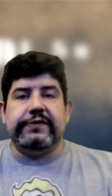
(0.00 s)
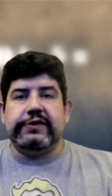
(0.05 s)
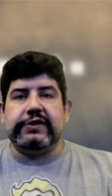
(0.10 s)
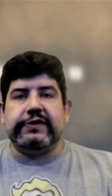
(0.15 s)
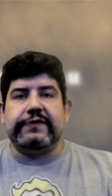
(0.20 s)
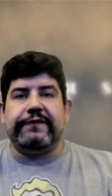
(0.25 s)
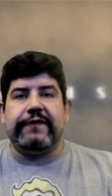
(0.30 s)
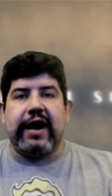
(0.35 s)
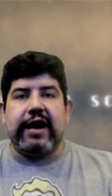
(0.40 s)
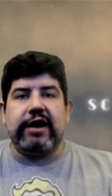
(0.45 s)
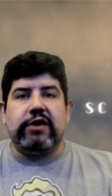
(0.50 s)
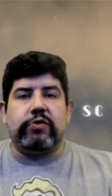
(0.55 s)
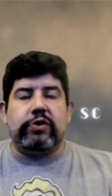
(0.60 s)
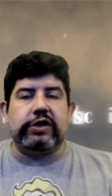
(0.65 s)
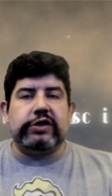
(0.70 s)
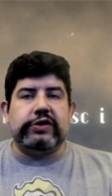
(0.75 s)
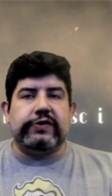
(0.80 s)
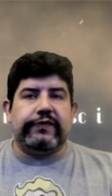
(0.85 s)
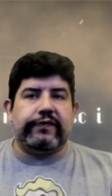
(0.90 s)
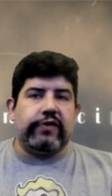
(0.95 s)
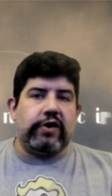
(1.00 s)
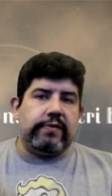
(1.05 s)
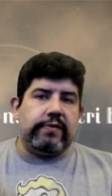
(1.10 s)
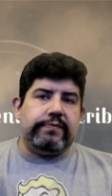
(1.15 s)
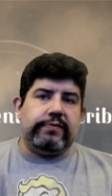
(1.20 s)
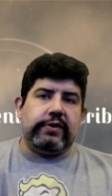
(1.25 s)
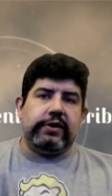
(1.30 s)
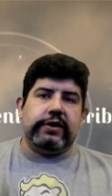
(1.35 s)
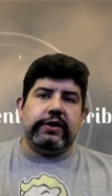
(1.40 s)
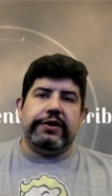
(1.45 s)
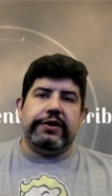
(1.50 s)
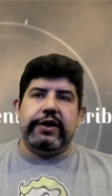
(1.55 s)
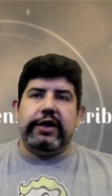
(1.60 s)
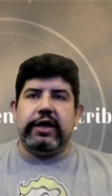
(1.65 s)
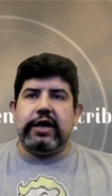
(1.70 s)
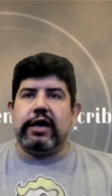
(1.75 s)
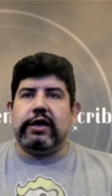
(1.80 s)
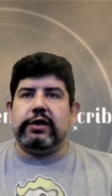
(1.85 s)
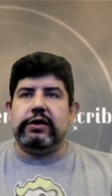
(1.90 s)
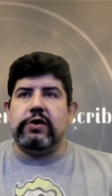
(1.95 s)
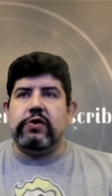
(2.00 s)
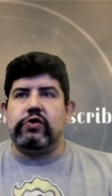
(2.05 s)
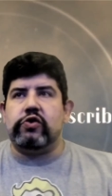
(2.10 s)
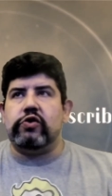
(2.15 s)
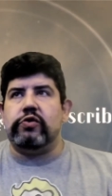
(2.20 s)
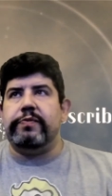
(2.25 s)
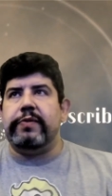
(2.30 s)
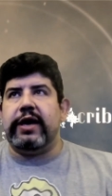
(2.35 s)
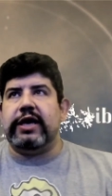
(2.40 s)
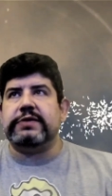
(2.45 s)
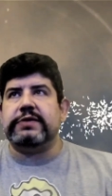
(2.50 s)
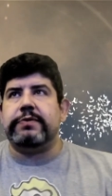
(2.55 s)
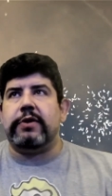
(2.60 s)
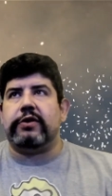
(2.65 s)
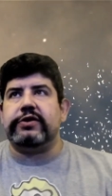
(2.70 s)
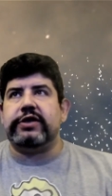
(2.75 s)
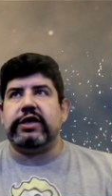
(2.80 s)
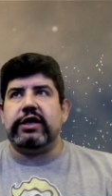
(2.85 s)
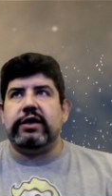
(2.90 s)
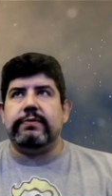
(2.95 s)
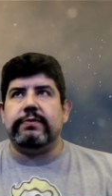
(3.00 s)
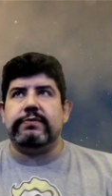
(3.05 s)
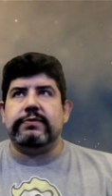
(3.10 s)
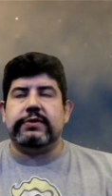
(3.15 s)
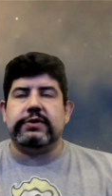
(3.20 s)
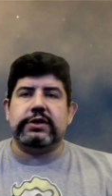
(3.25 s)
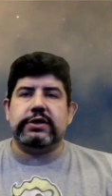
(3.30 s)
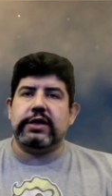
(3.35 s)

just fireworks from the local baseball team's